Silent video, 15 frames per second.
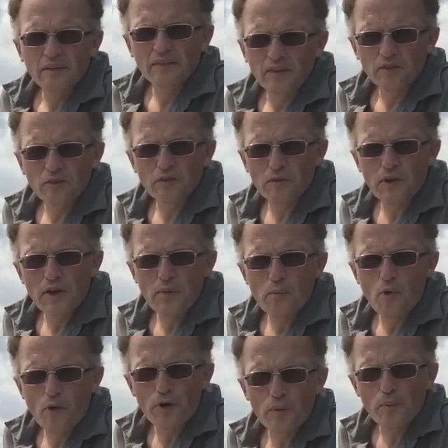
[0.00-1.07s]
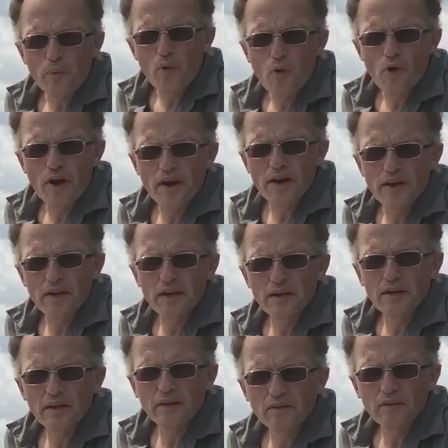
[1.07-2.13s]
this is a very important point,
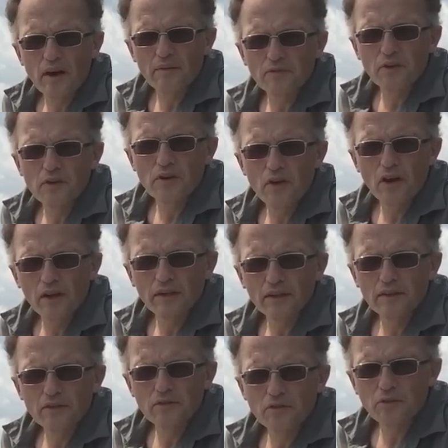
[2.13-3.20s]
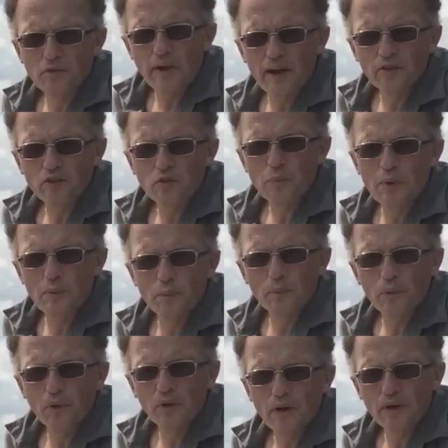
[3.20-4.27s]
and it's often not stressed.
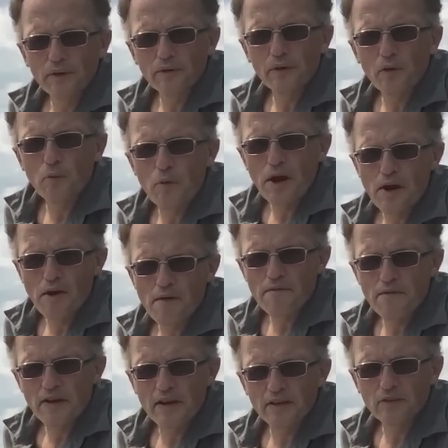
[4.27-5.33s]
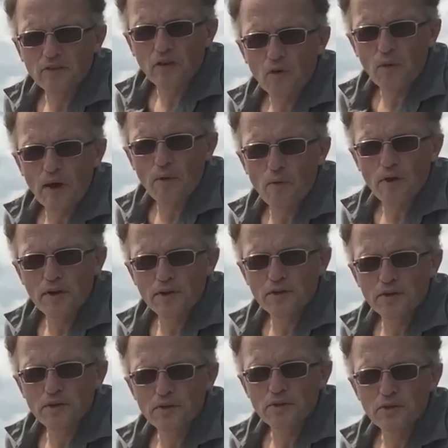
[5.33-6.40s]
People aren't aware of it, so I
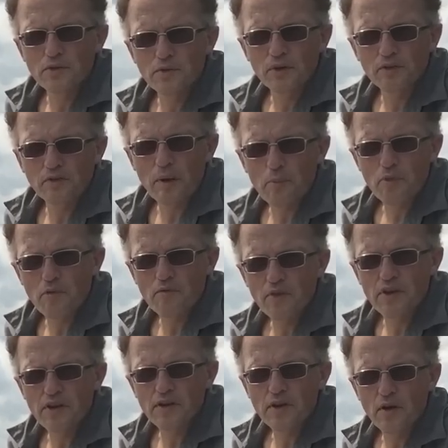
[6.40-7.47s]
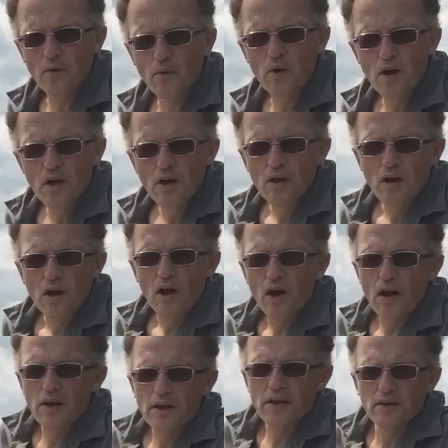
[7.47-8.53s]
wanted to do a separate video
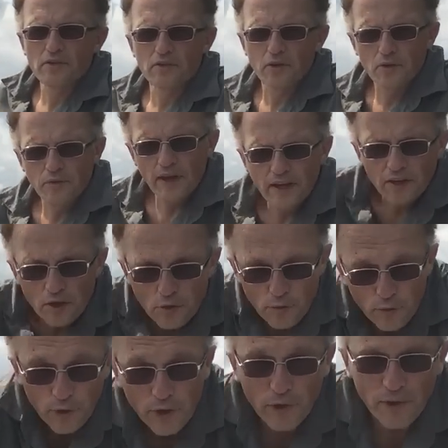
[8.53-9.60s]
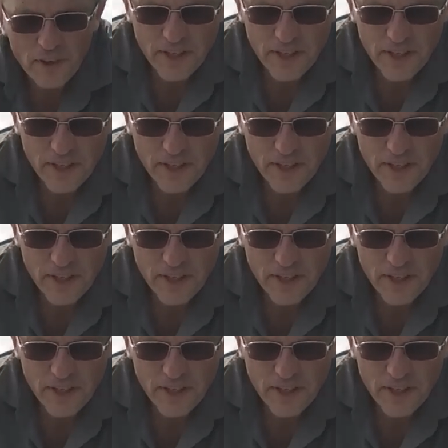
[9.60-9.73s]
on it. So thank you for your